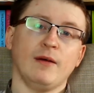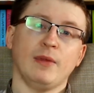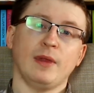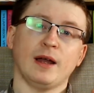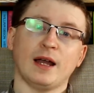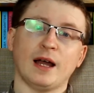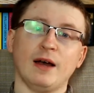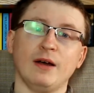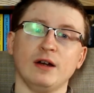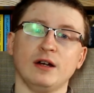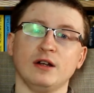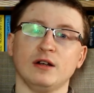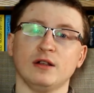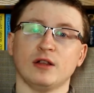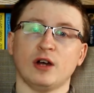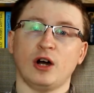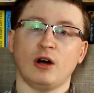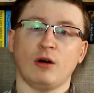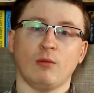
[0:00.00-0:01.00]
The
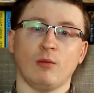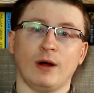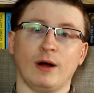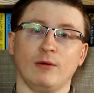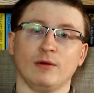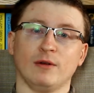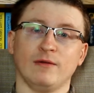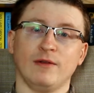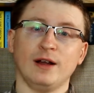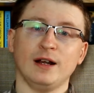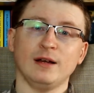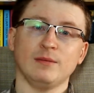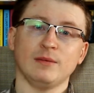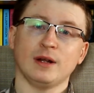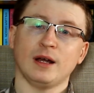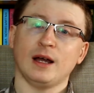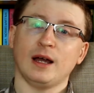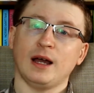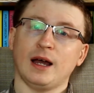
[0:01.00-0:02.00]
characters are well
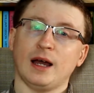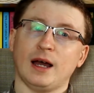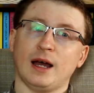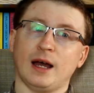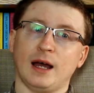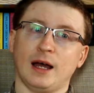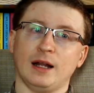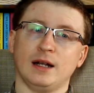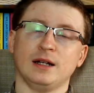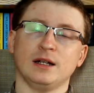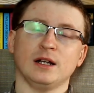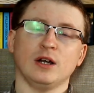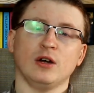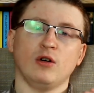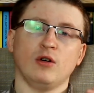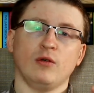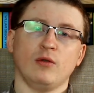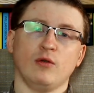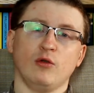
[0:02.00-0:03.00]
developed and
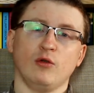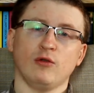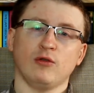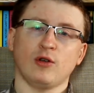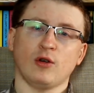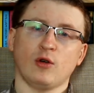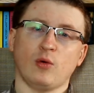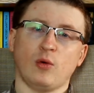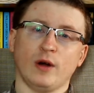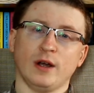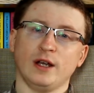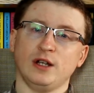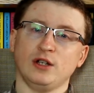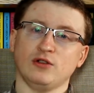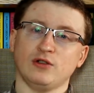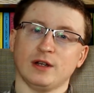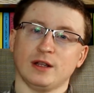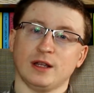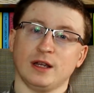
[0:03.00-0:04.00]
they're also quite
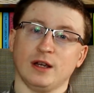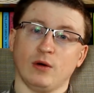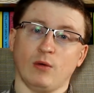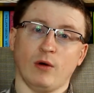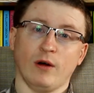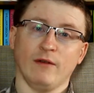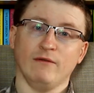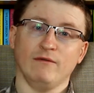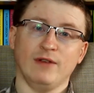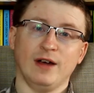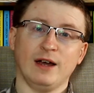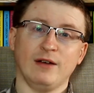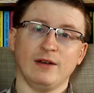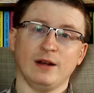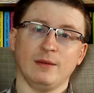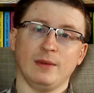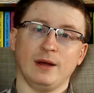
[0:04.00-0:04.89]
interesting and quite varied.